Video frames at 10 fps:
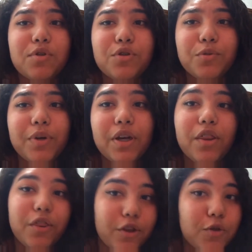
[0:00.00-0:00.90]

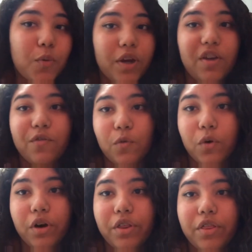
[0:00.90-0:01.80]
student the
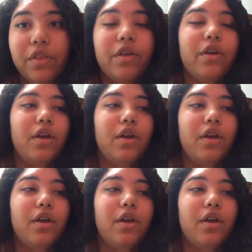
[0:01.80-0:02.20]
24th